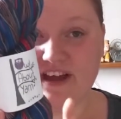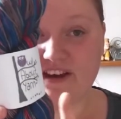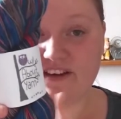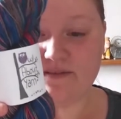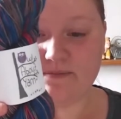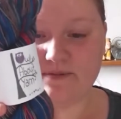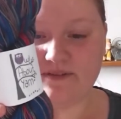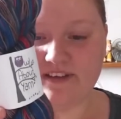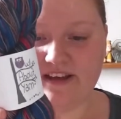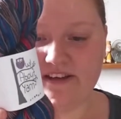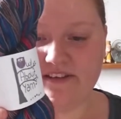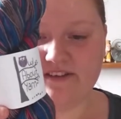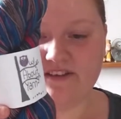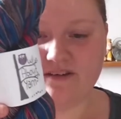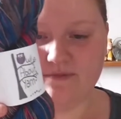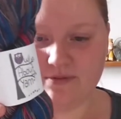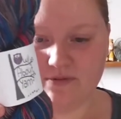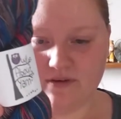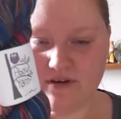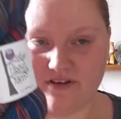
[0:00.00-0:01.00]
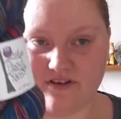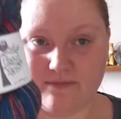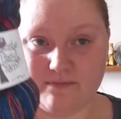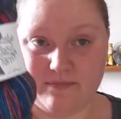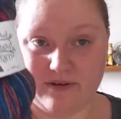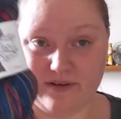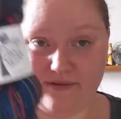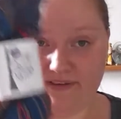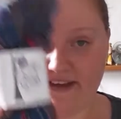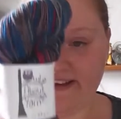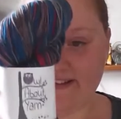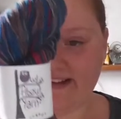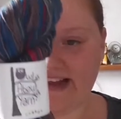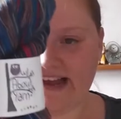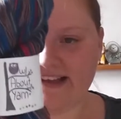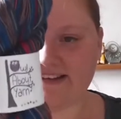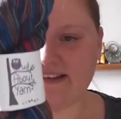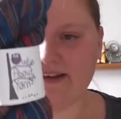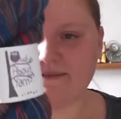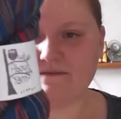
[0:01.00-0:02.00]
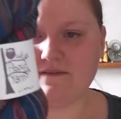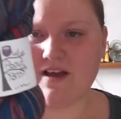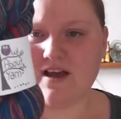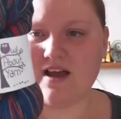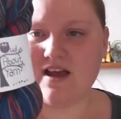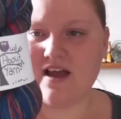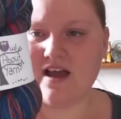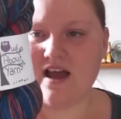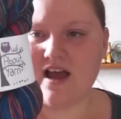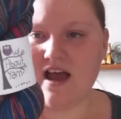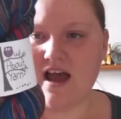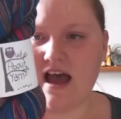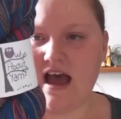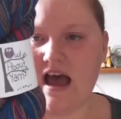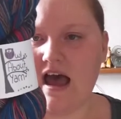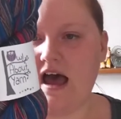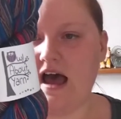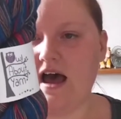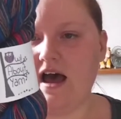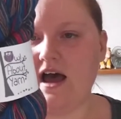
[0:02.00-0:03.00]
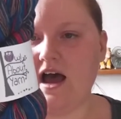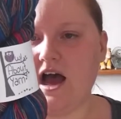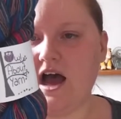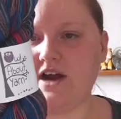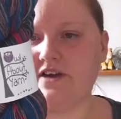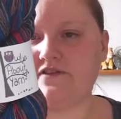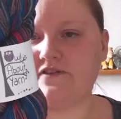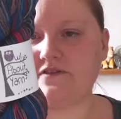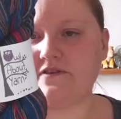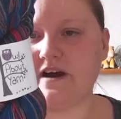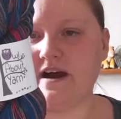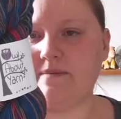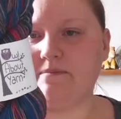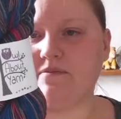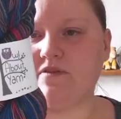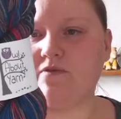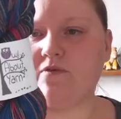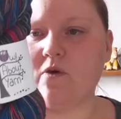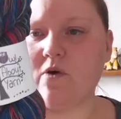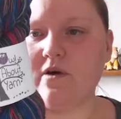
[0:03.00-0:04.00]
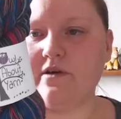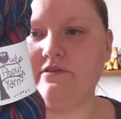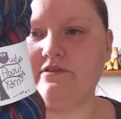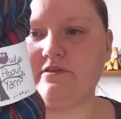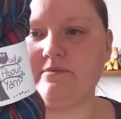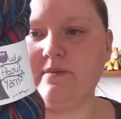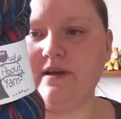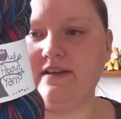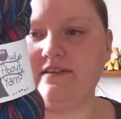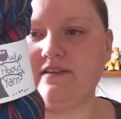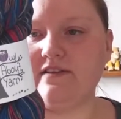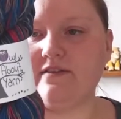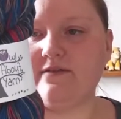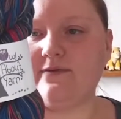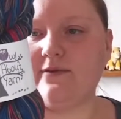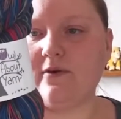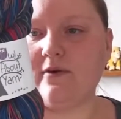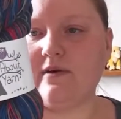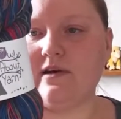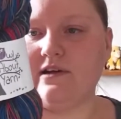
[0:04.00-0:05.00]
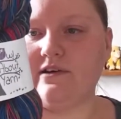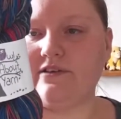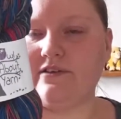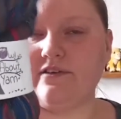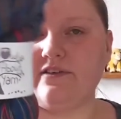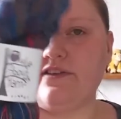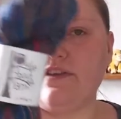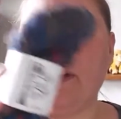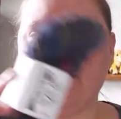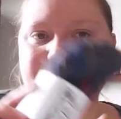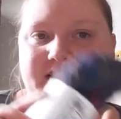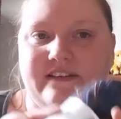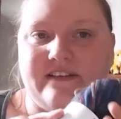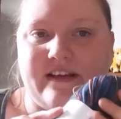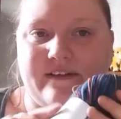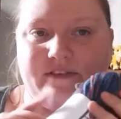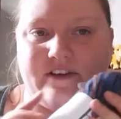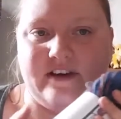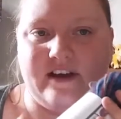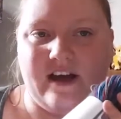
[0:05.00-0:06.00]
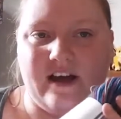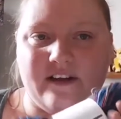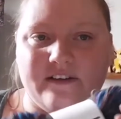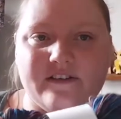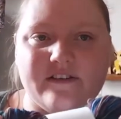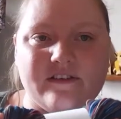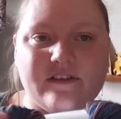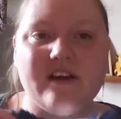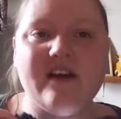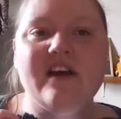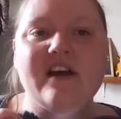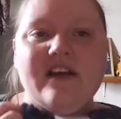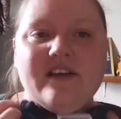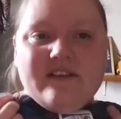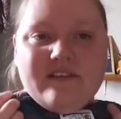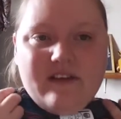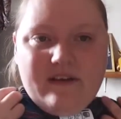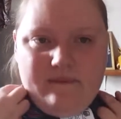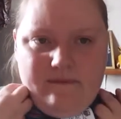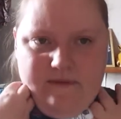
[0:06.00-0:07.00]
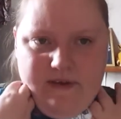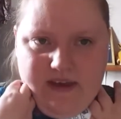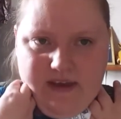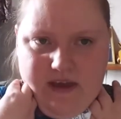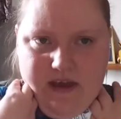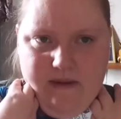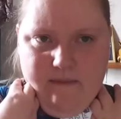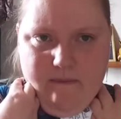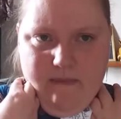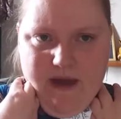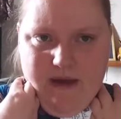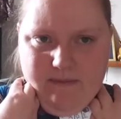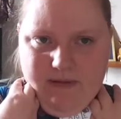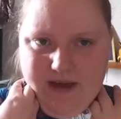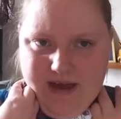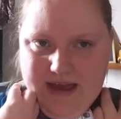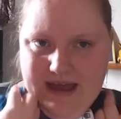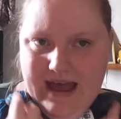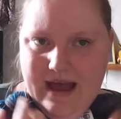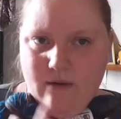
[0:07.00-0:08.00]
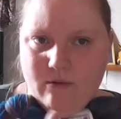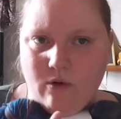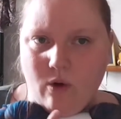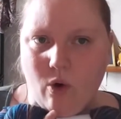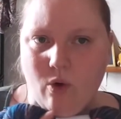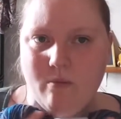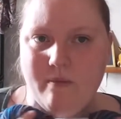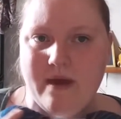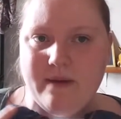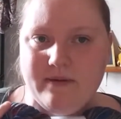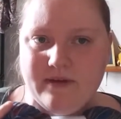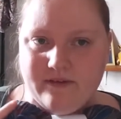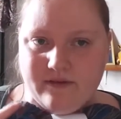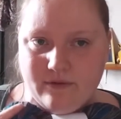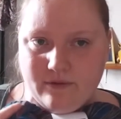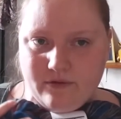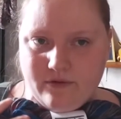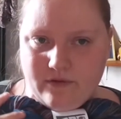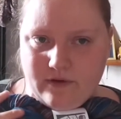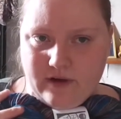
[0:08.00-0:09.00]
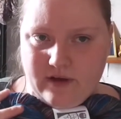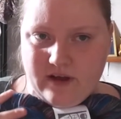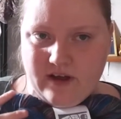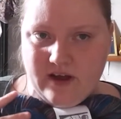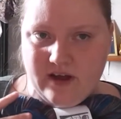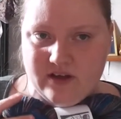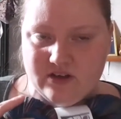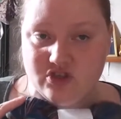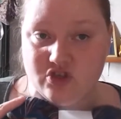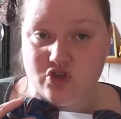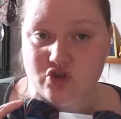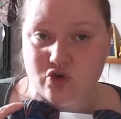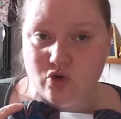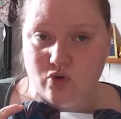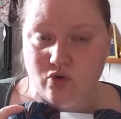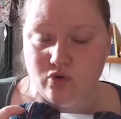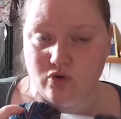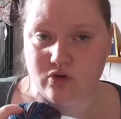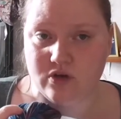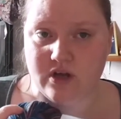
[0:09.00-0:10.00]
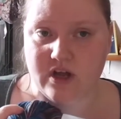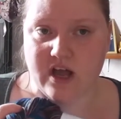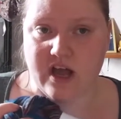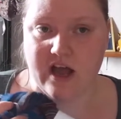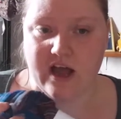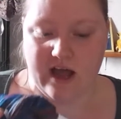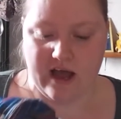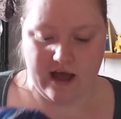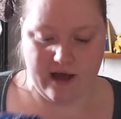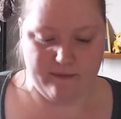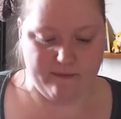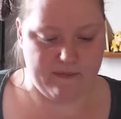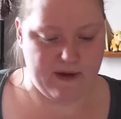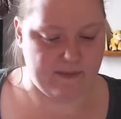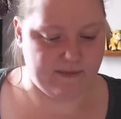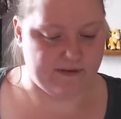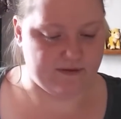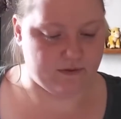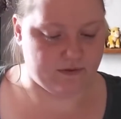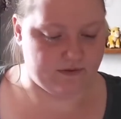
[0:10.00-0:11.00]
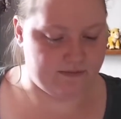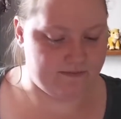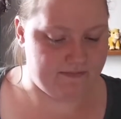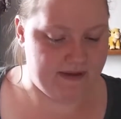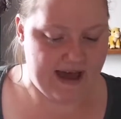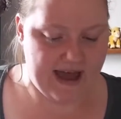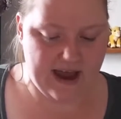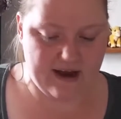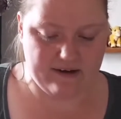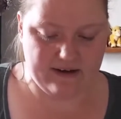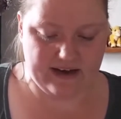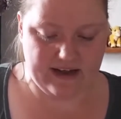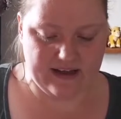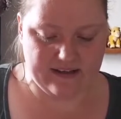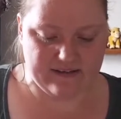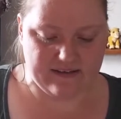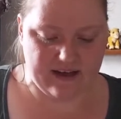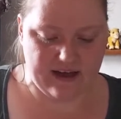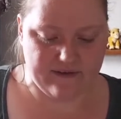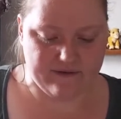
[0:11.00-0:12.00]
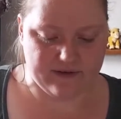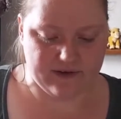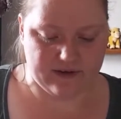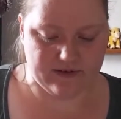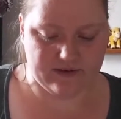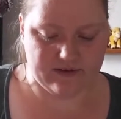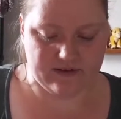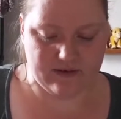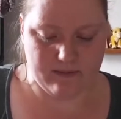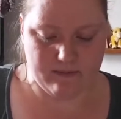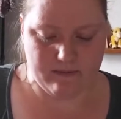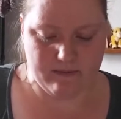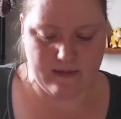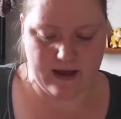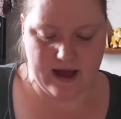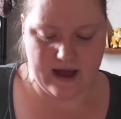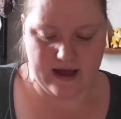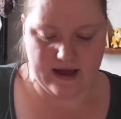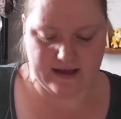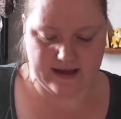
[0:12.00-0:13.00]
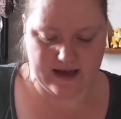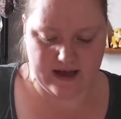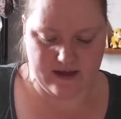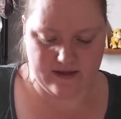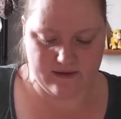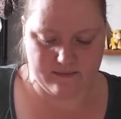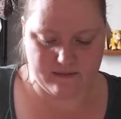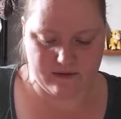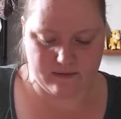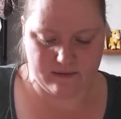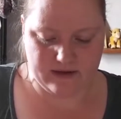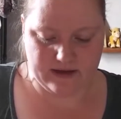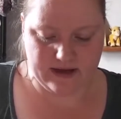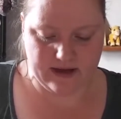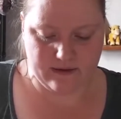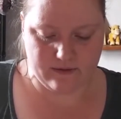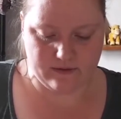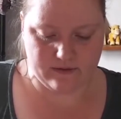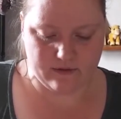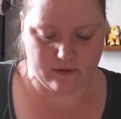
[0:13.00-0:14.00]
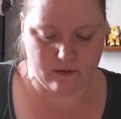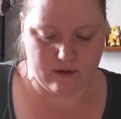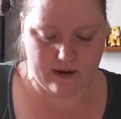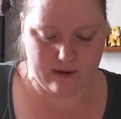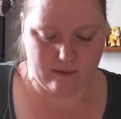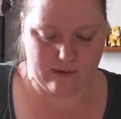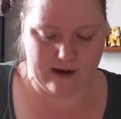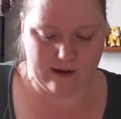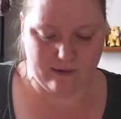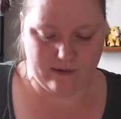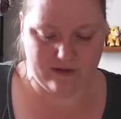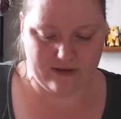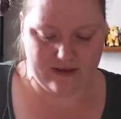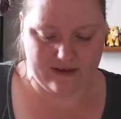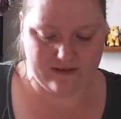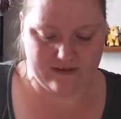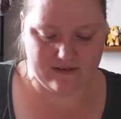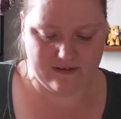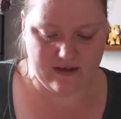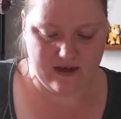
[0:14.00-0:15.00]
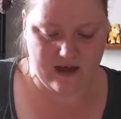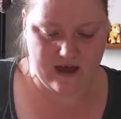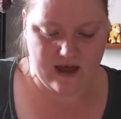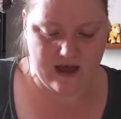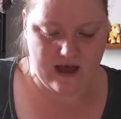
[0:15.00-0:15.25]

100% superwash blue face Leicester. 100 grams, 400 metres, 437 yards. So I'm thinking maybe a cowl or maybe a sort of a shawl, maybe sort of pairing it. I've got some yarn that probably goes quite well with this,